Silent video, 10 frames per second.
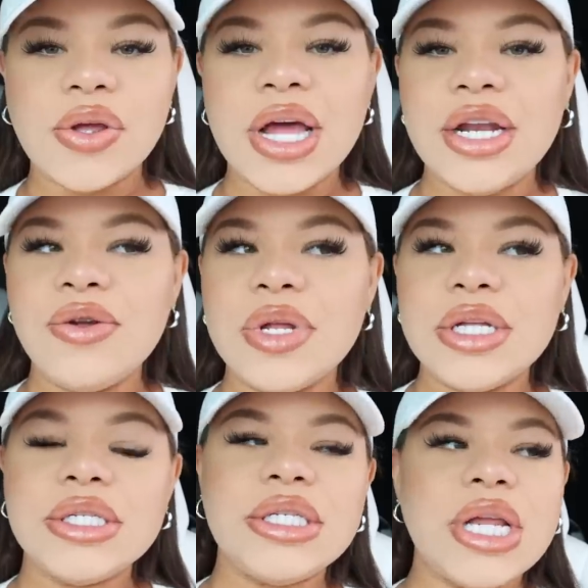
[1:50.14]
So I had to do a
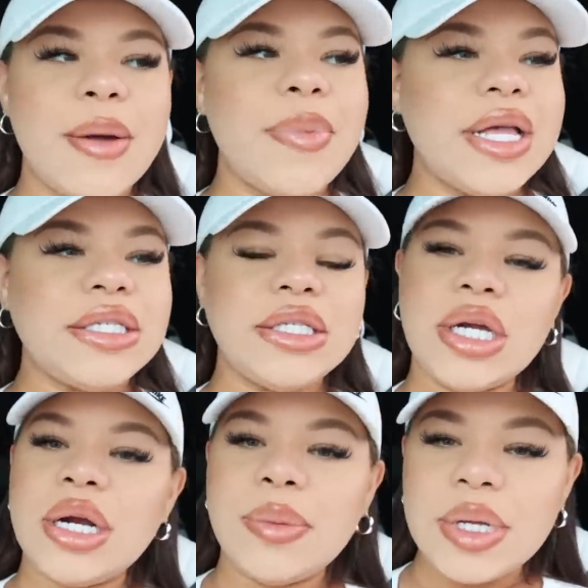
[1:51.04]
little stop at
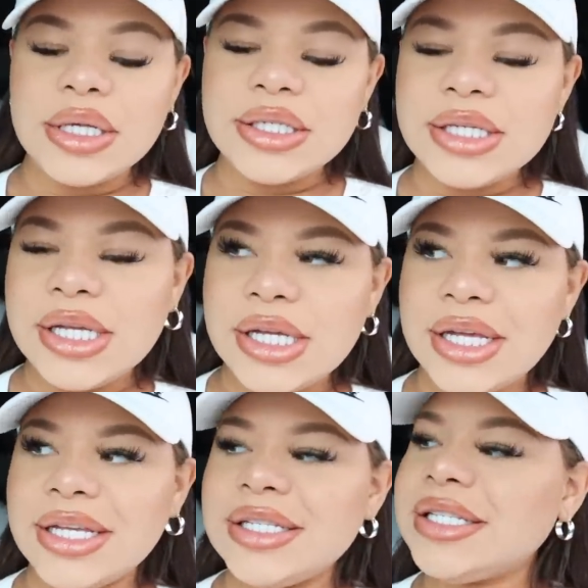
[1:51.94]
Starbucks
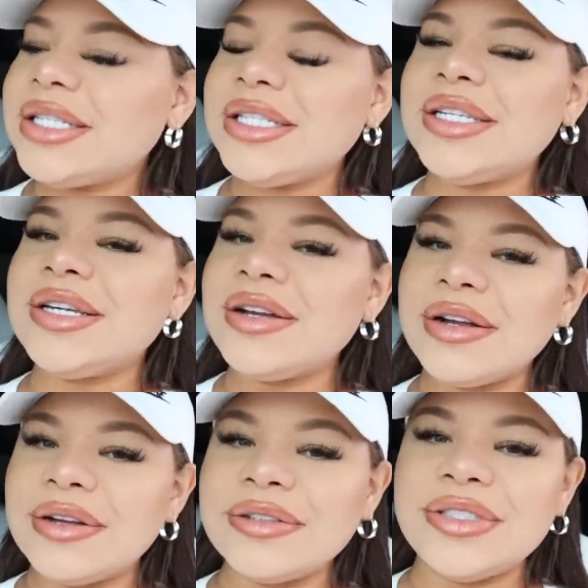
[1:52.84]
because
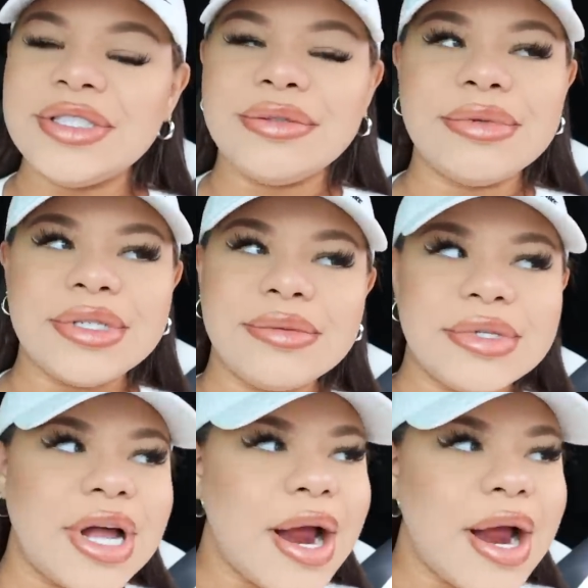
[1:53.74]
girl just wants some